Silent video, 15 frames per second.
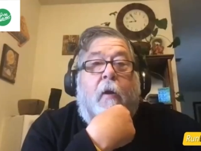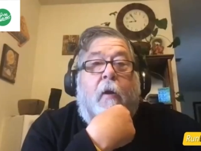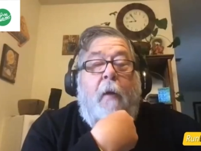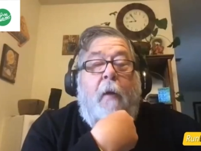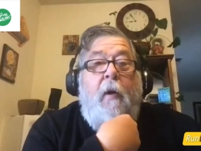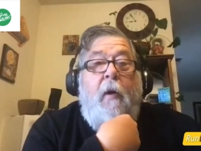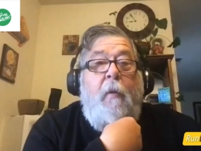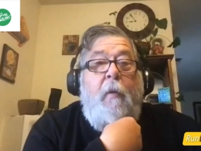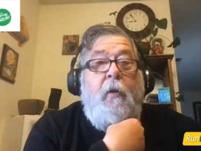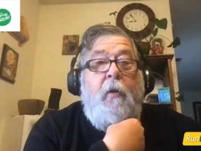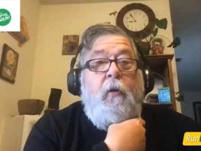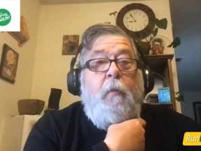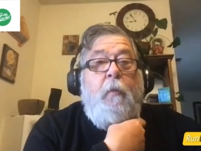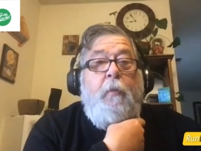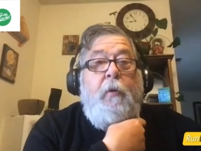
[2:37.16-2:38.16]
I'm going to make
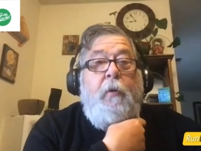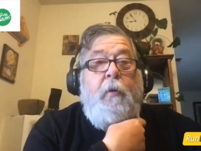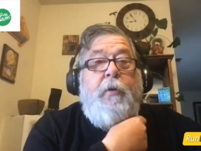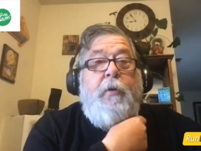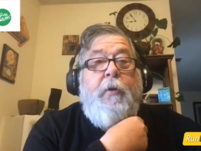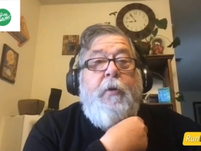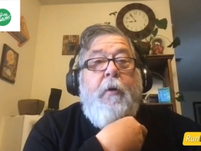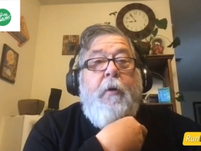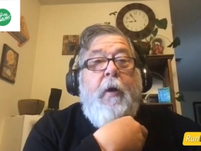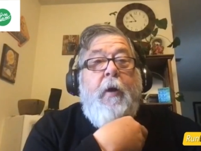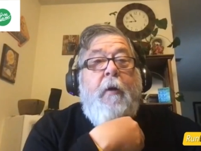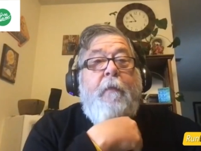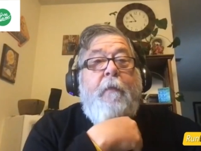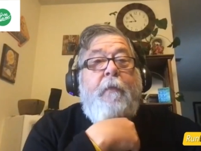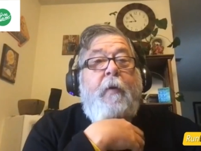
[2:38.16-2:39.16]
you the producer
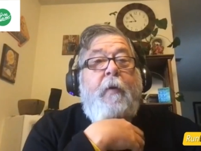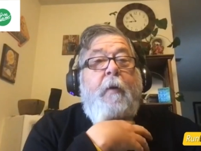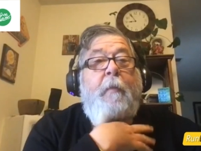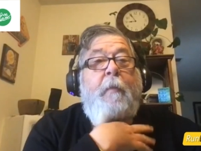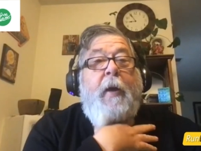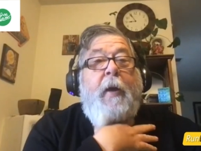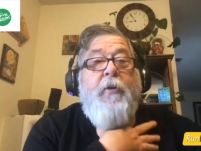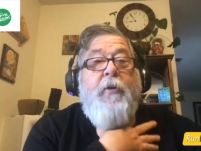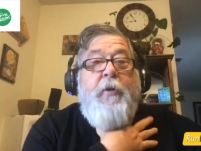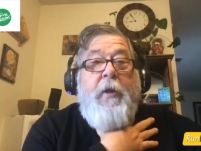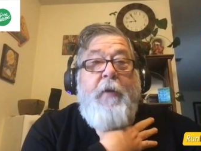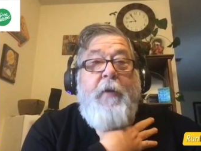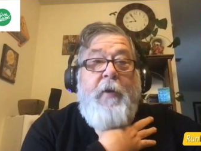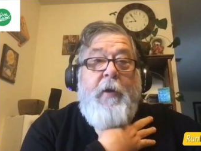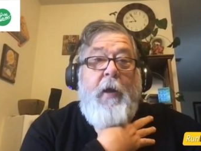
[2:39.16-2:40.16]
of a major
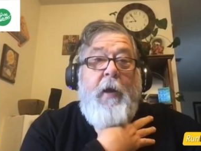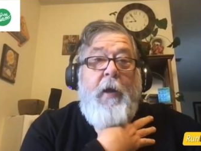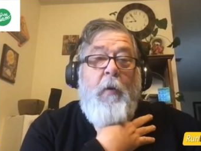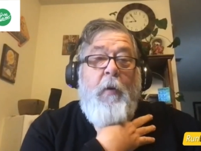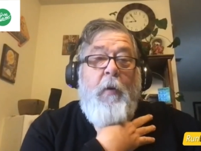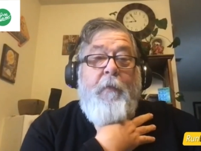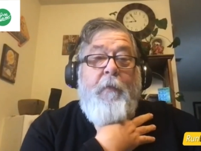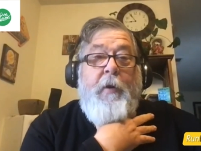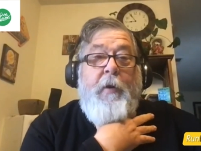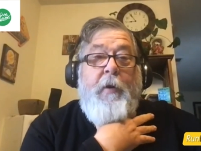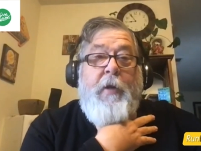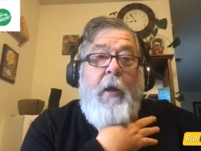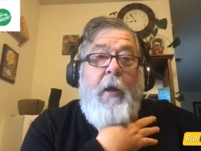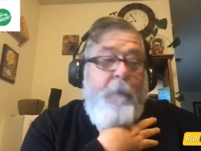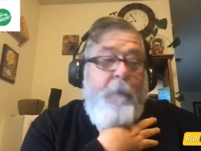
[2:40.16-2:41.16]
TV network for a
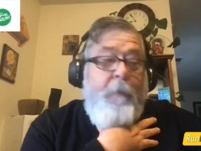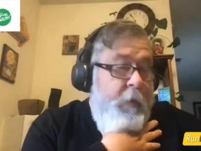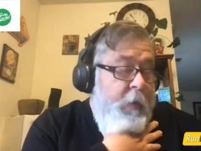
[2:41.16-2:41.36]
day.